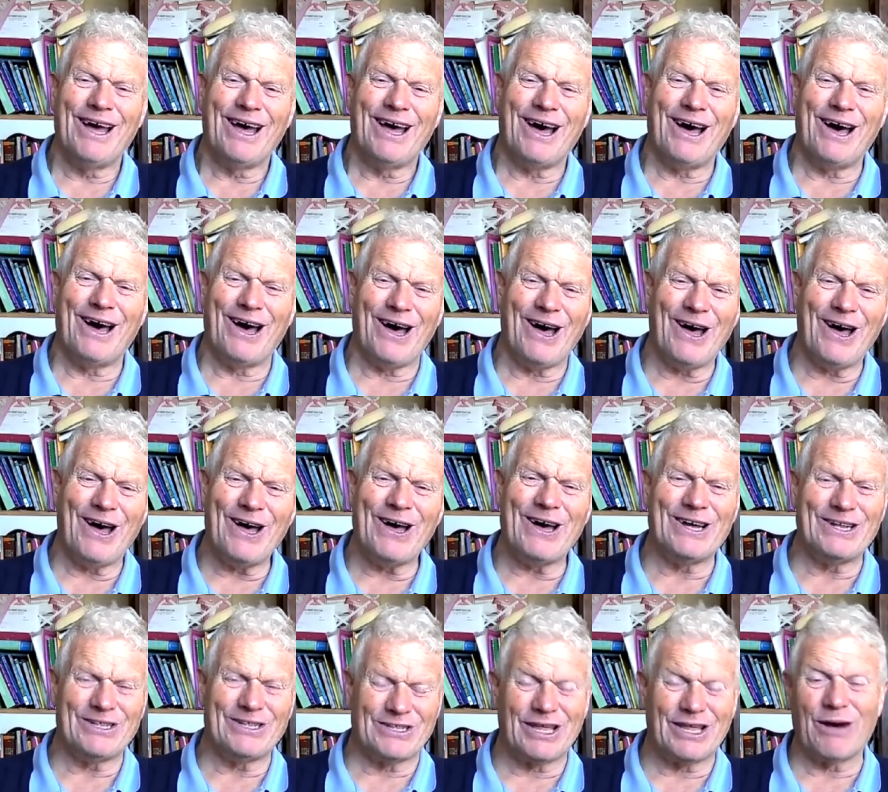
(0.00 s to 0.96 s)
a
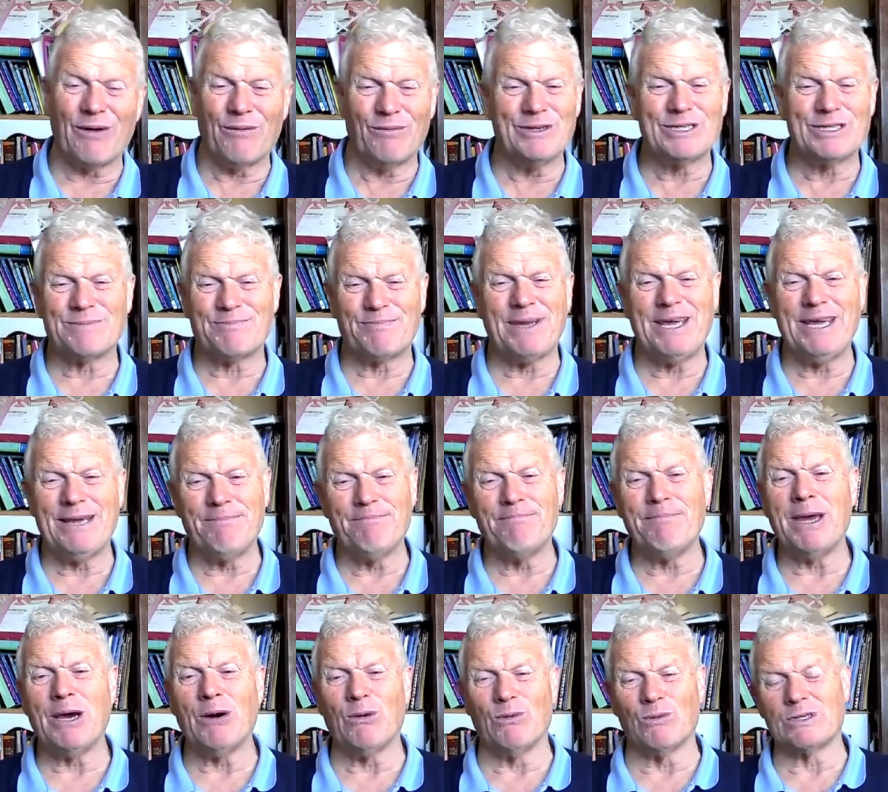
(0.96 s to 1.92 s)
herd that was being
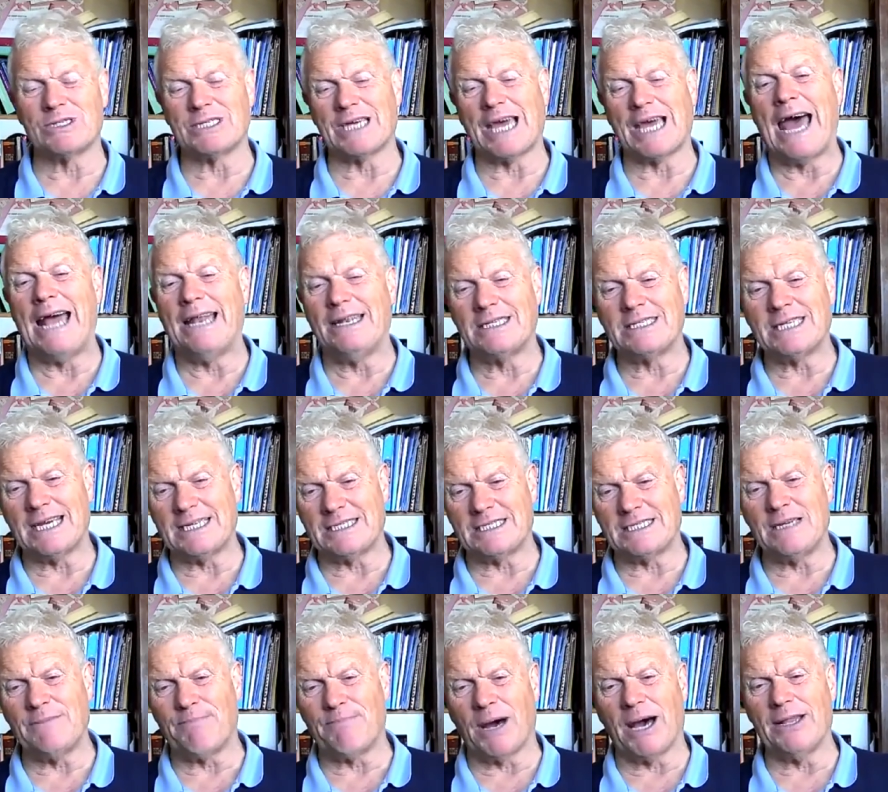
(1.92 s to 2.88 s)
milked and
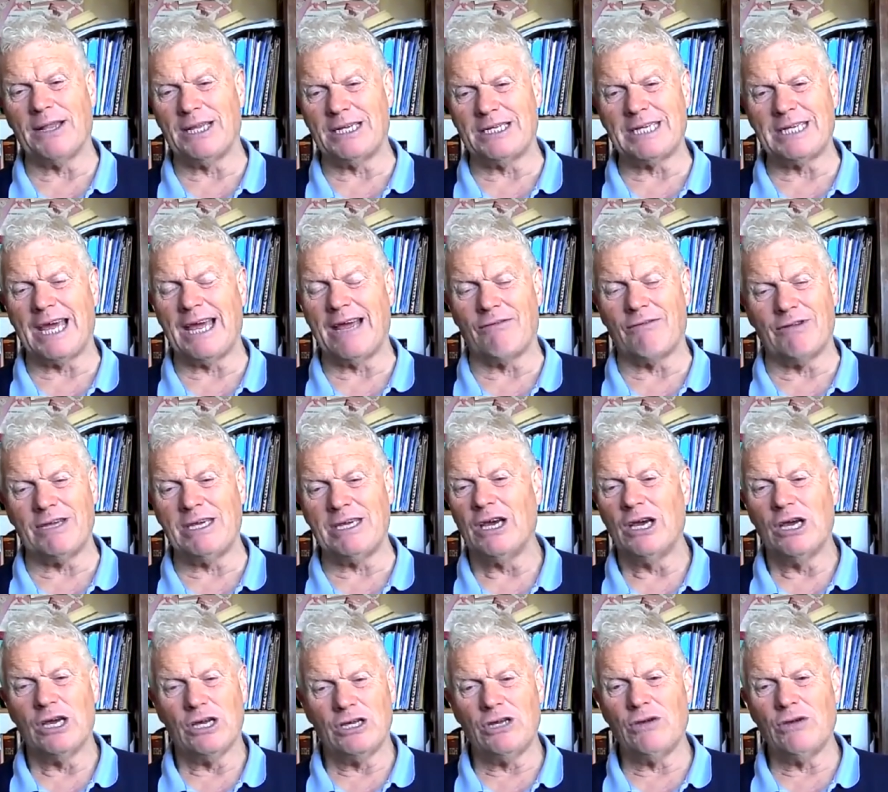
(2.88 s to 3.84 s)
tested by the dairy,
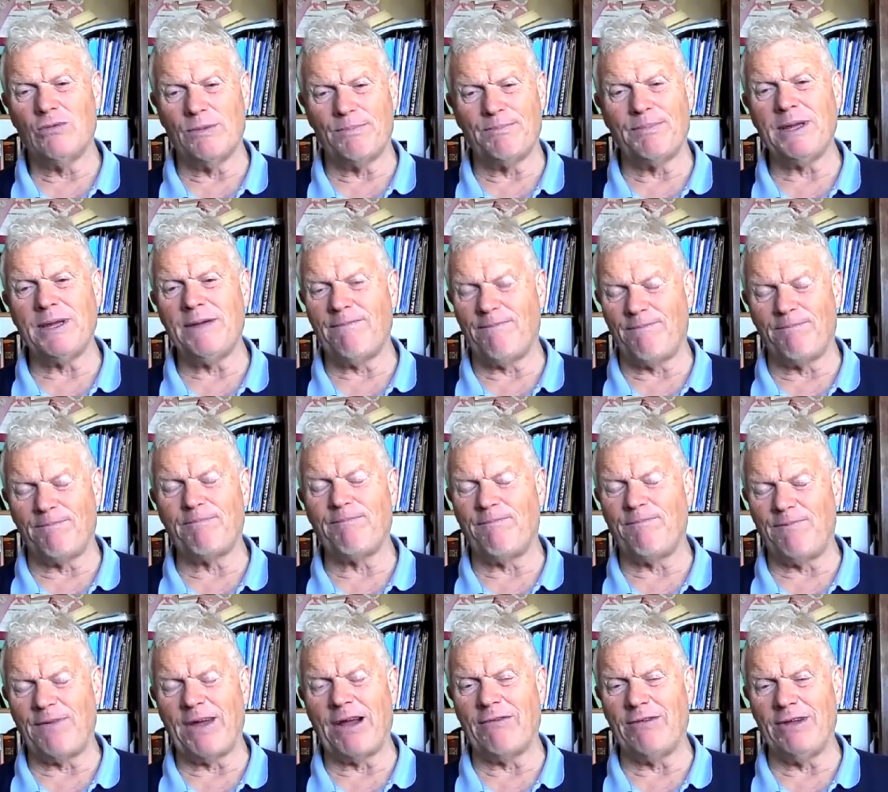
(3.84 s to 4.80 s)
you would be
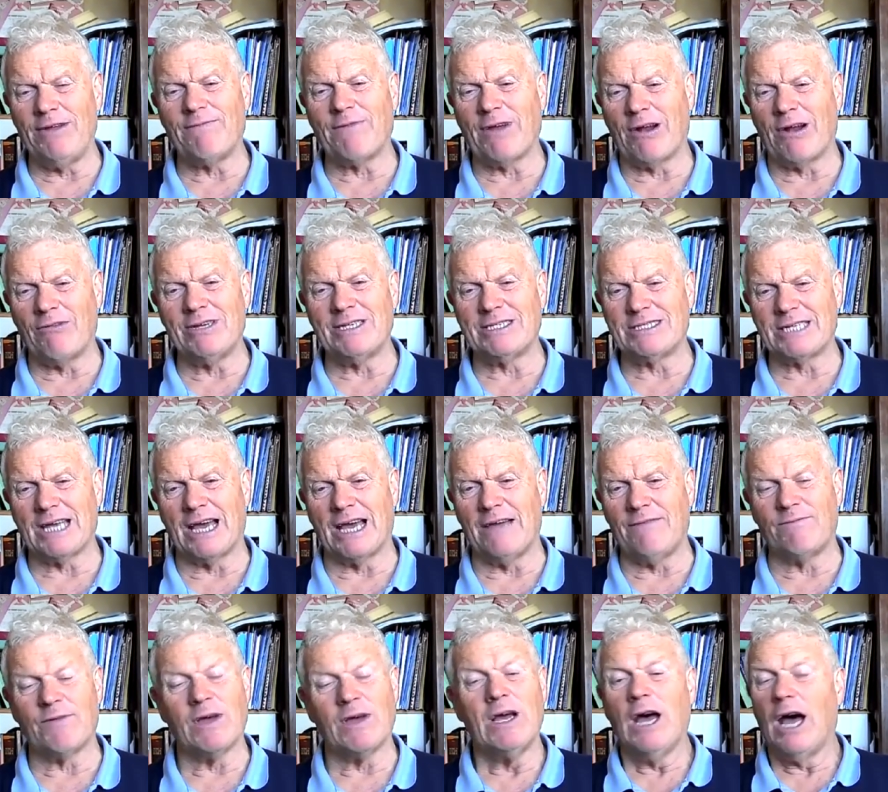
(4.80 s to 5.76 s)
very, very
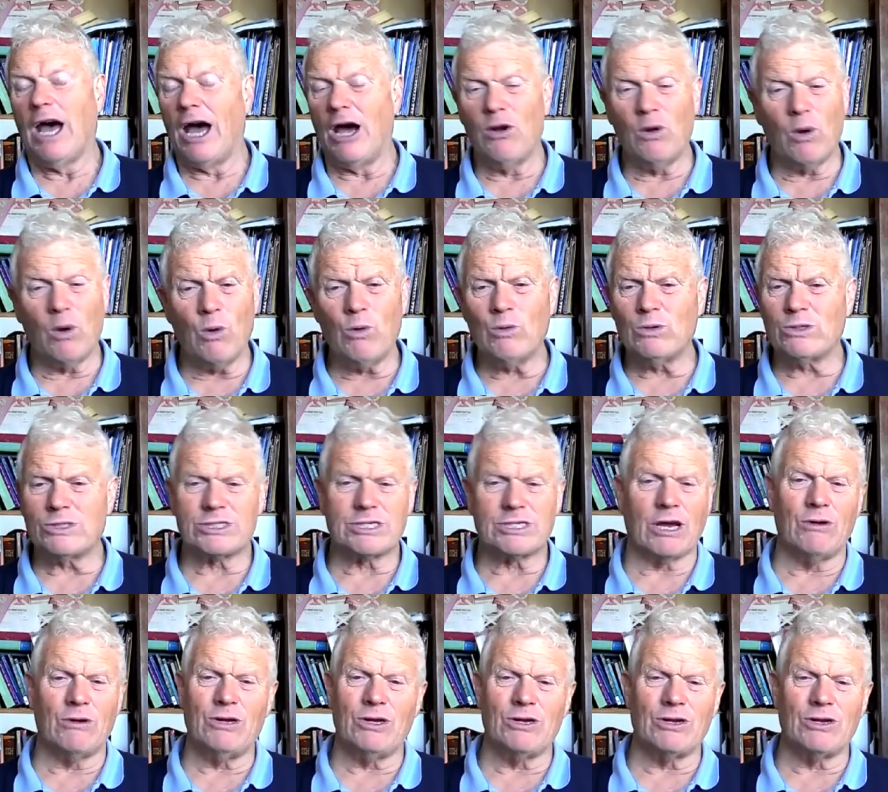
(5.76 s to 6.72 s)
safe. And also, you